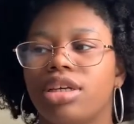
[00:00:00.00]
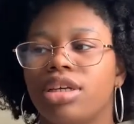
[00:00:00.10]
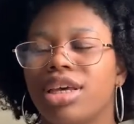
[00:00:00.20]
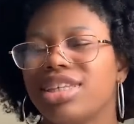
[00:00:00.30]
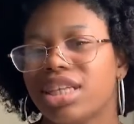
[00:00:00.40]

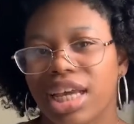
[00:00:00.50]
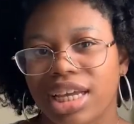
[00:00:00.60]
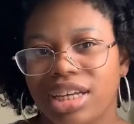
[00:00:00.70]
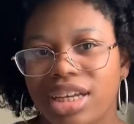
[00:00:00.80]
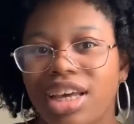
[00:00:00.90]
It's okay.
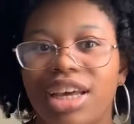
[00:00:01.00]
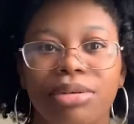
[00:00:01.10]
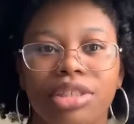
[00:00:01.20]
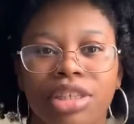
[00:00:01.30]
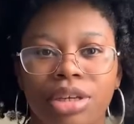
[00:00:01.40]
It
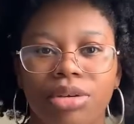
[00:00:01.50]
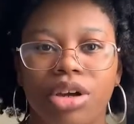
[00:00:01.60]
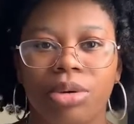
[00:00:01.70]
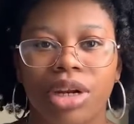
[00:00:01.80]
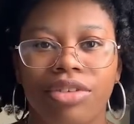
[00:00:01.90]
was cute or
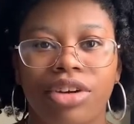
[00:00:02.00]
whatever.